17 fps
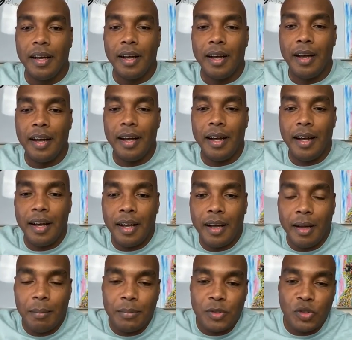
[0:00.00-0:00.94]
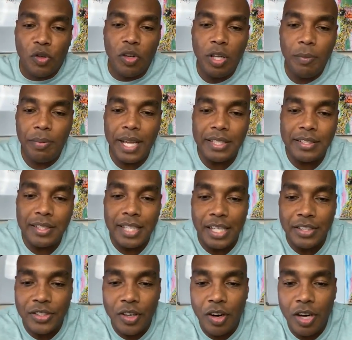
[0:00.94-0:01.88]
Um, truly blessed. I
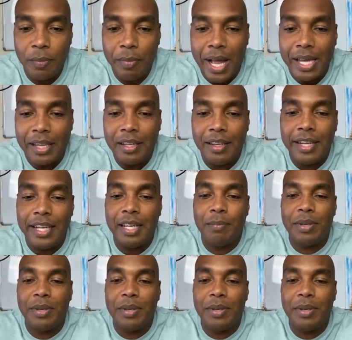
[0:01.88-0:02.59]
started my cleaning